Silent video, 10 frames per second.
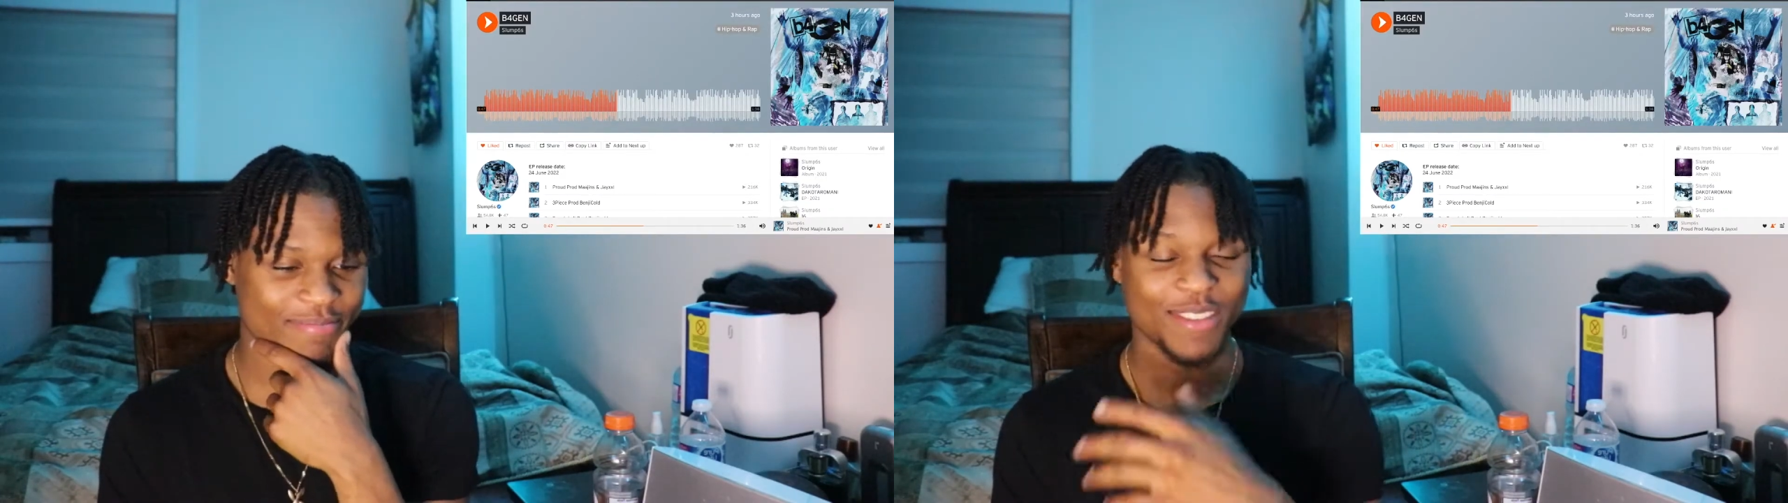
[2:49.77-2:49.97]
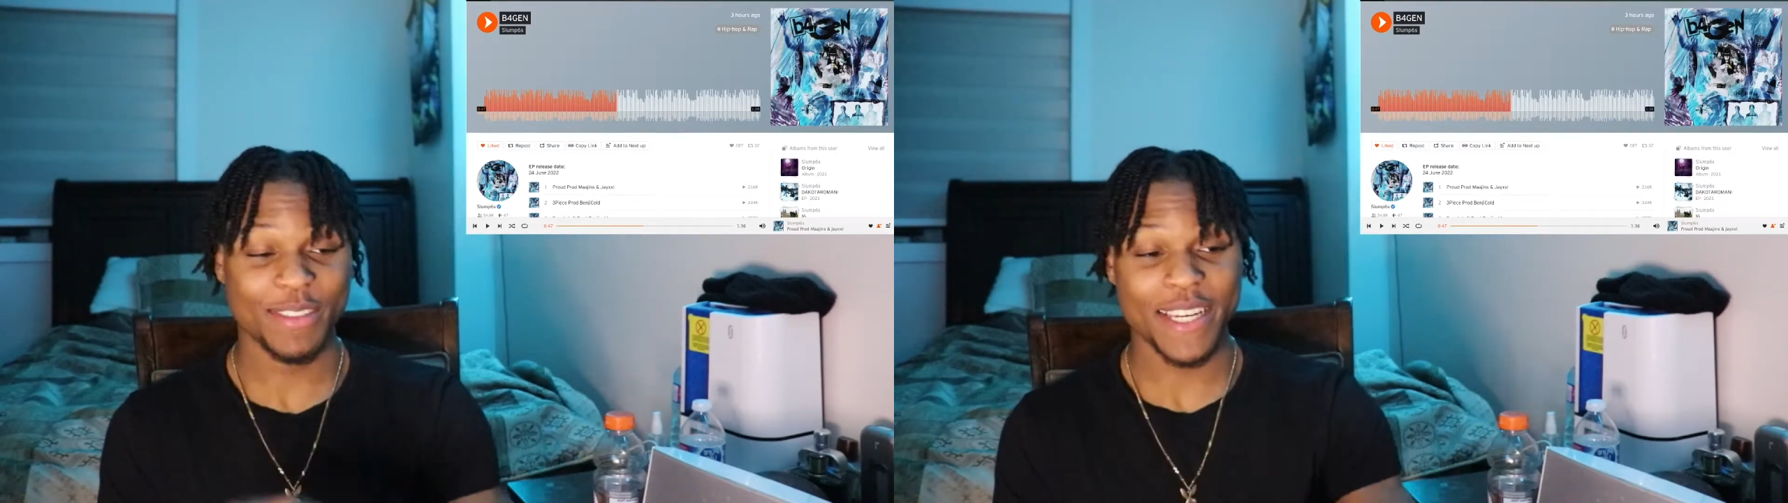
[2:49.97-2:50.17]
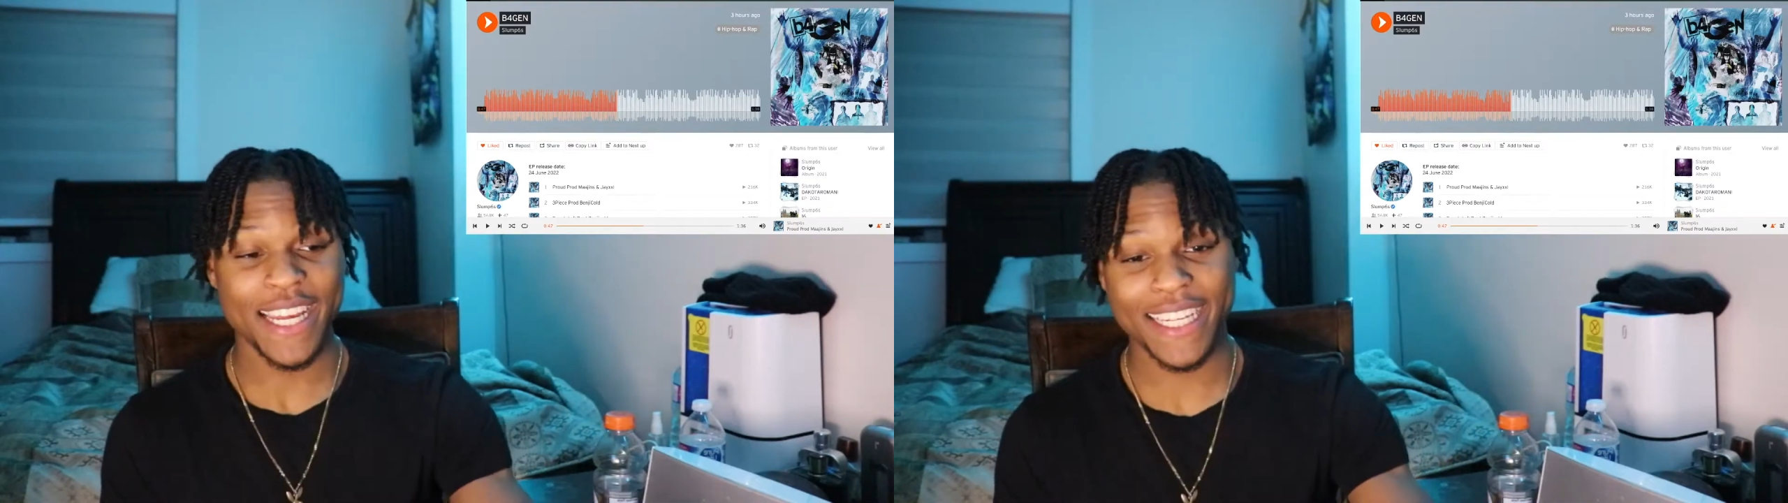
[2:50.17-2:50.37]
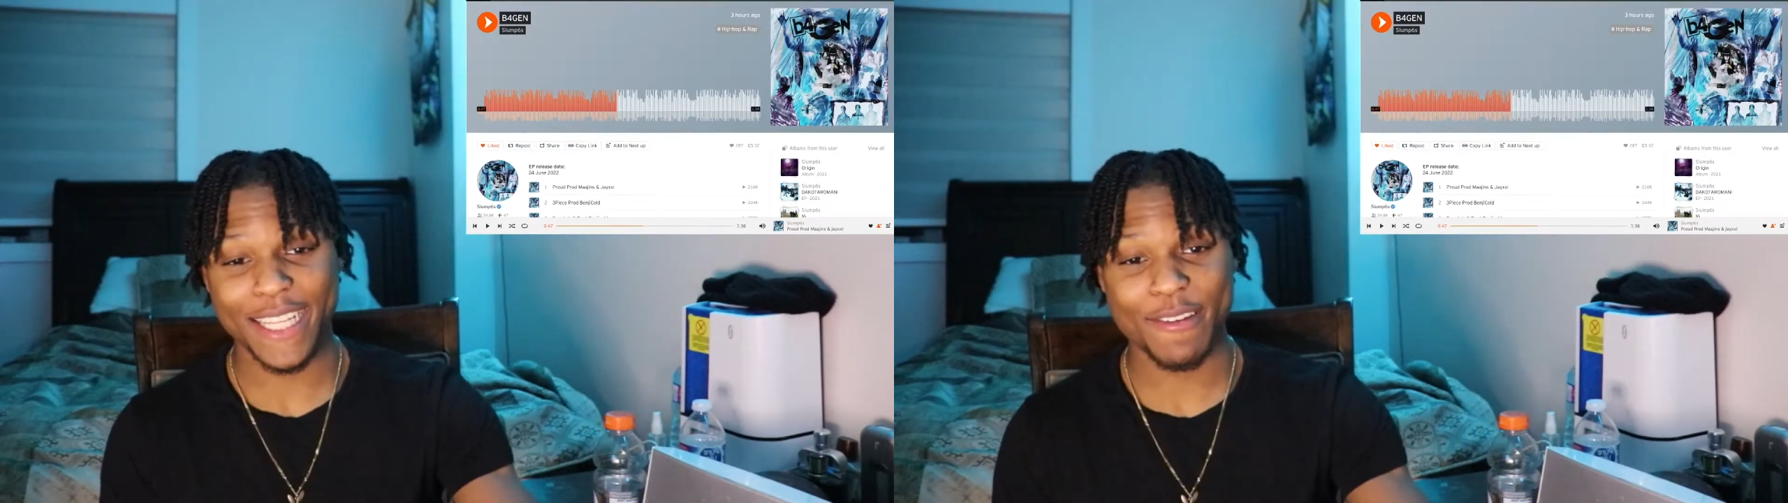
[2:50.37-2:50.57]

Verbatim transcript: You kind of clean